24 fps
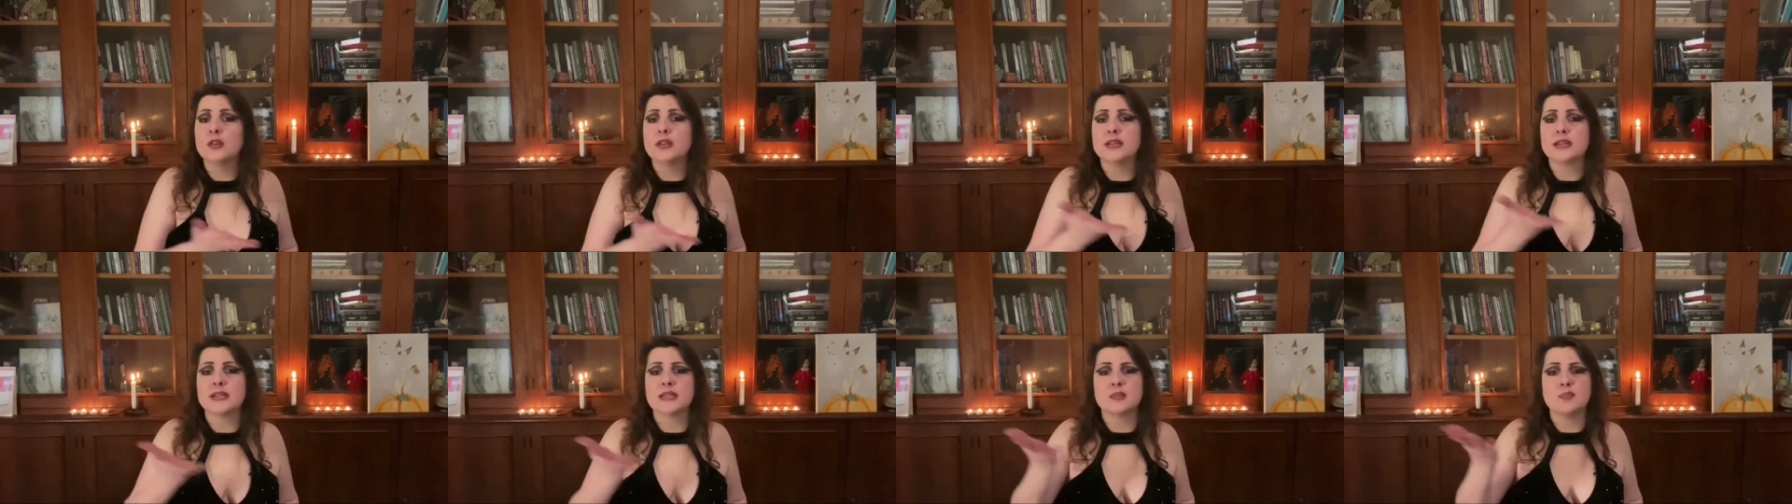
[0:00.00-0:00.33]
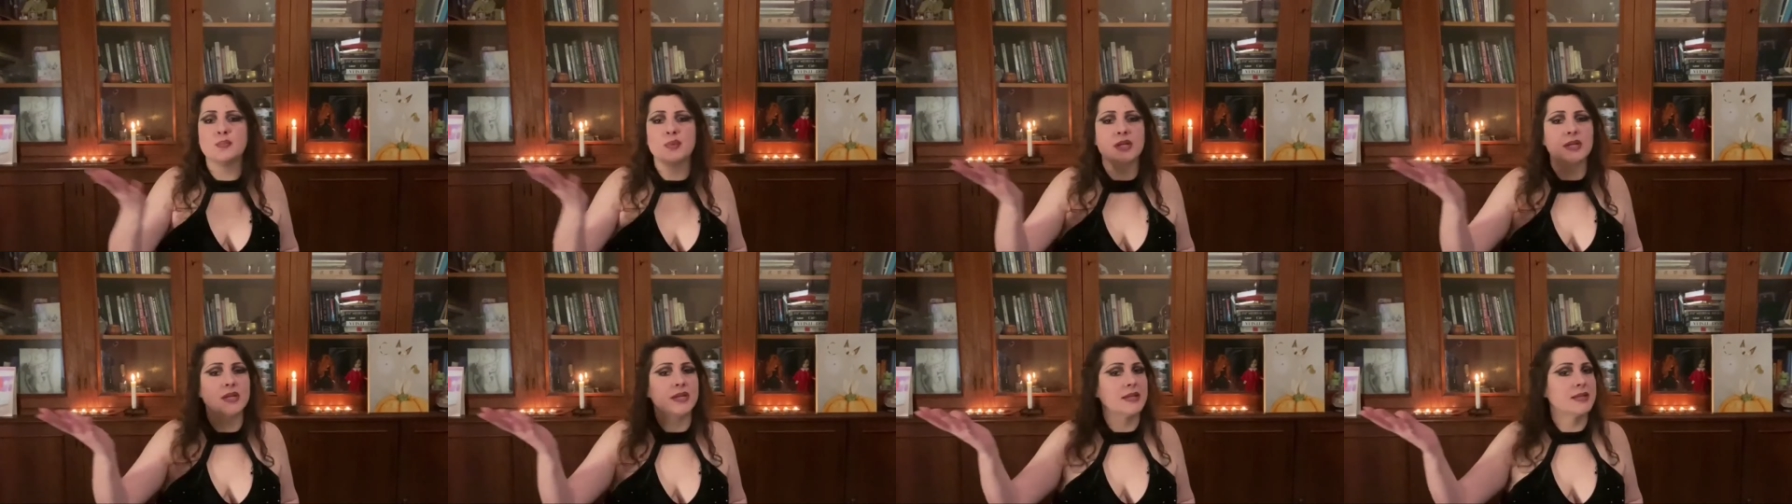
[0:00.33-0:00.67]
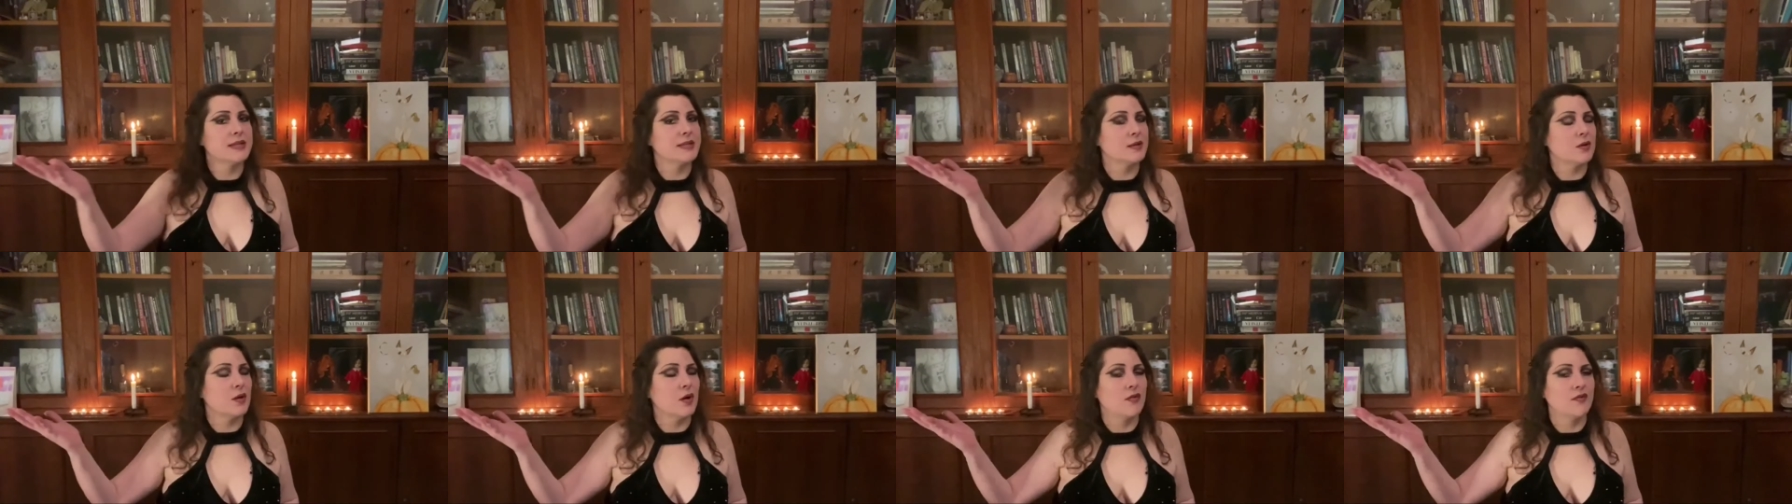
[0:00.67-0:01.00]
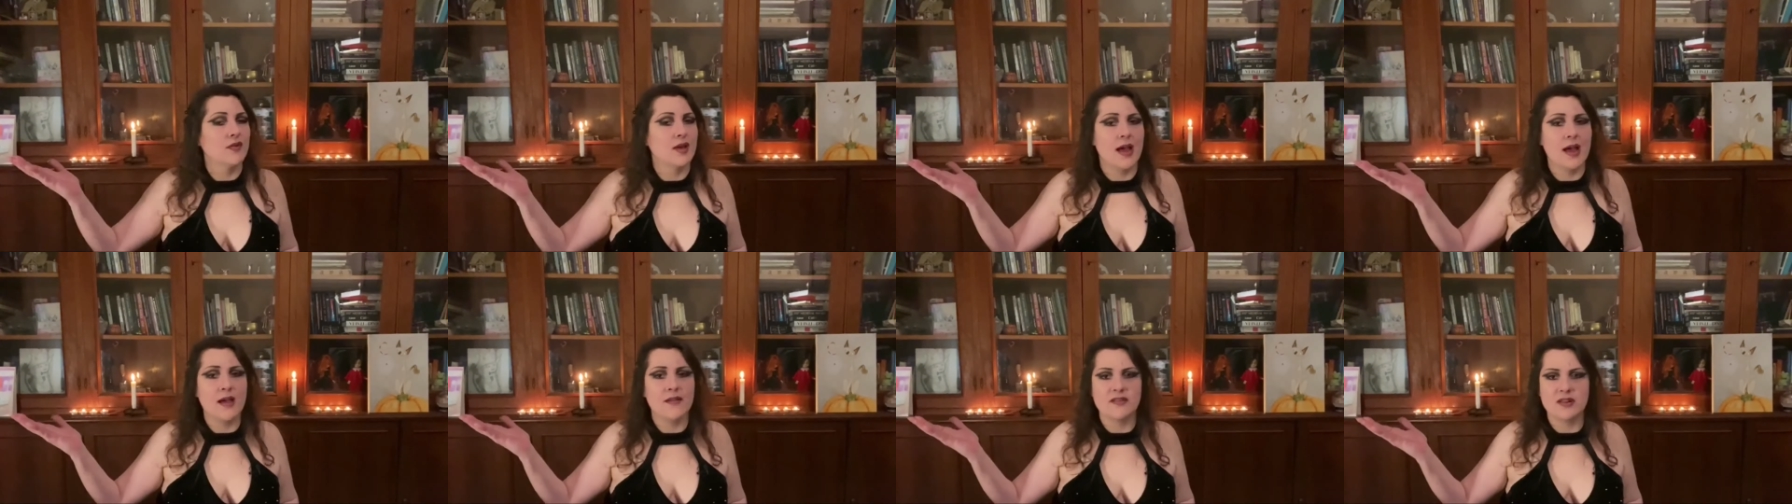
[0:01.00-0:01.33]
the experience
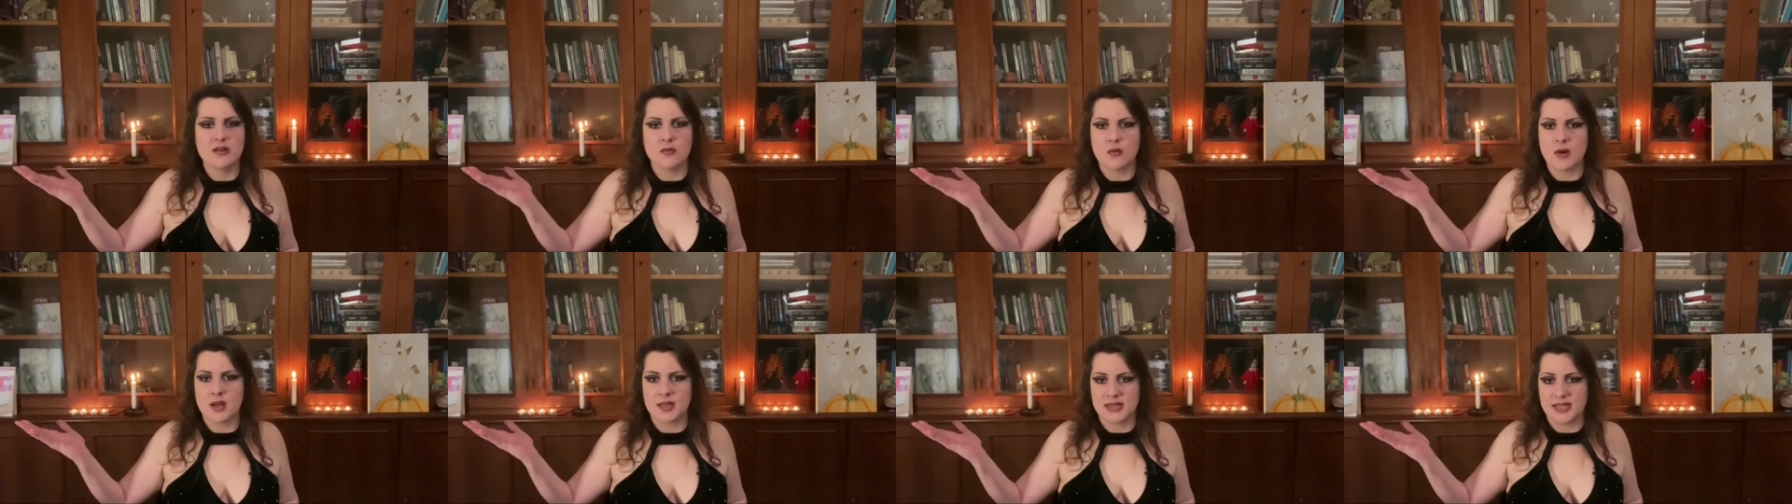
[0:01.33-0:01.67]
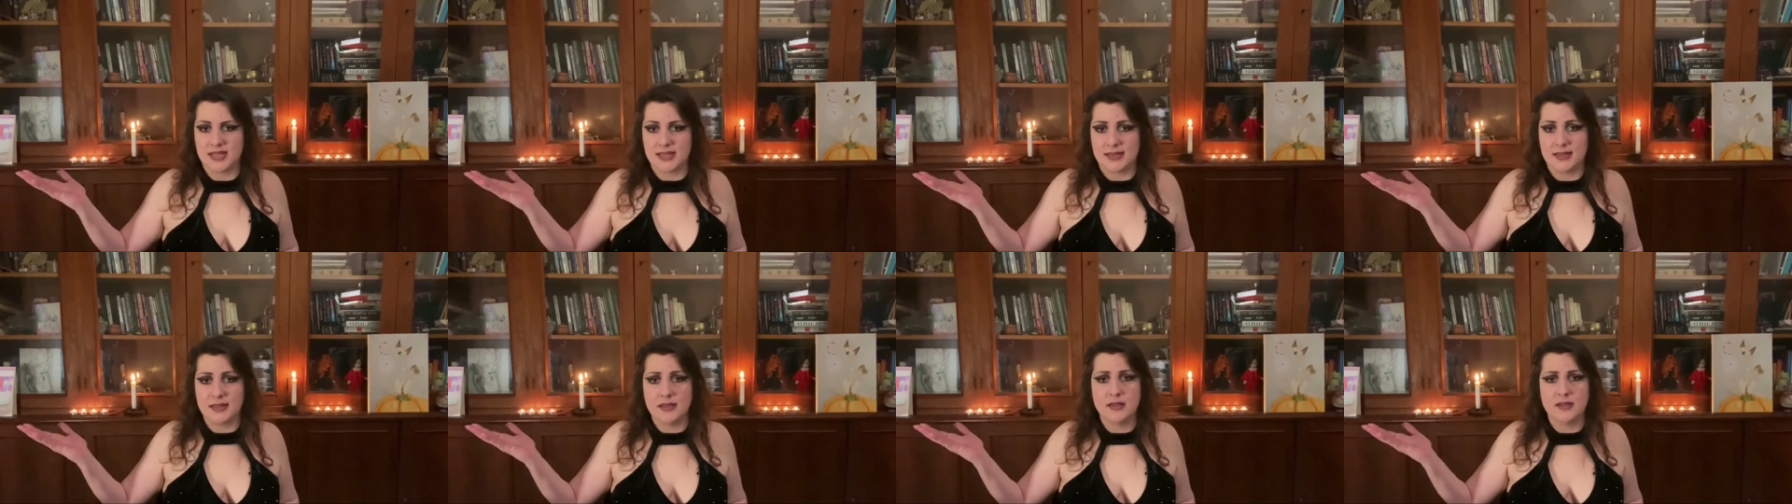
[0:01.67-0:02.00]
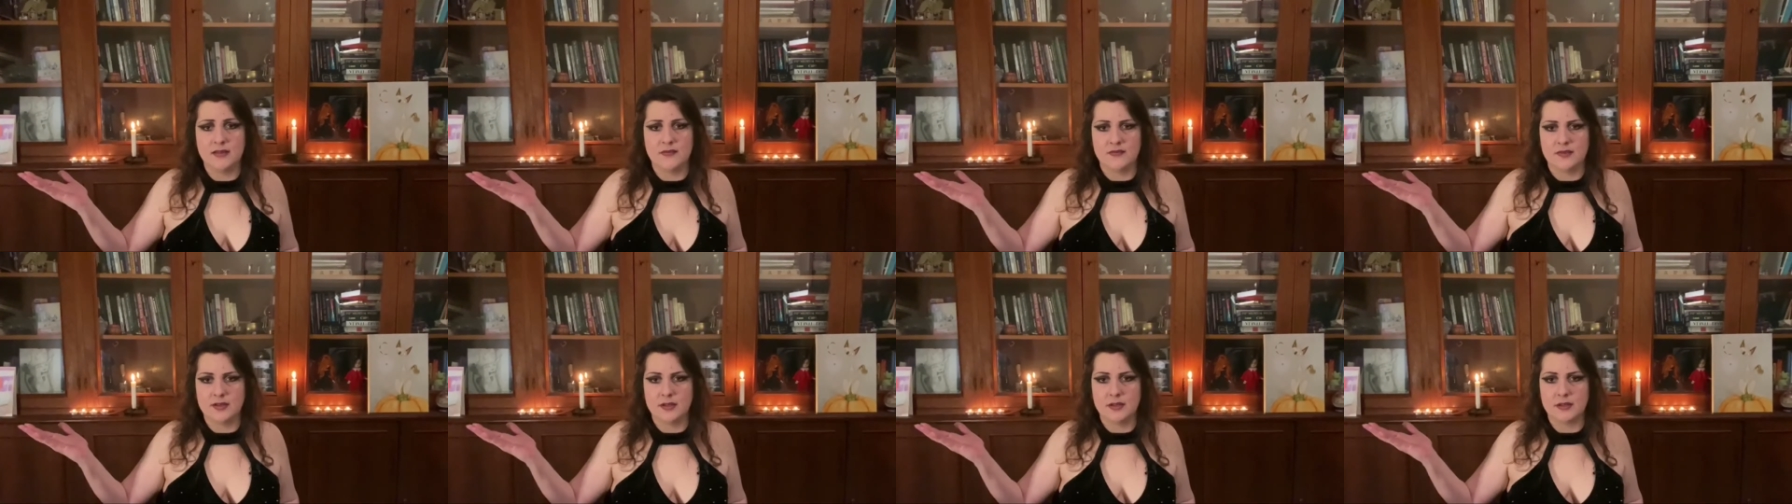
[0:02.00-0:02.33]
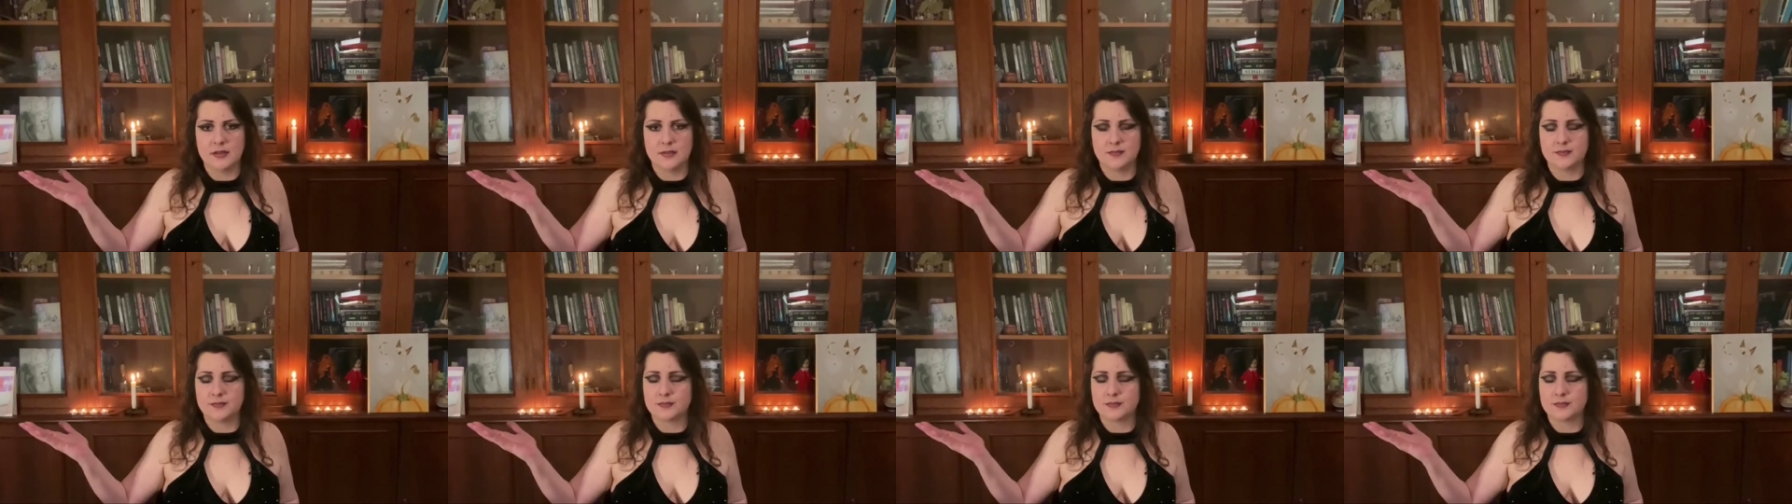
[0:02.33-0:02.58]
of everyone that lived.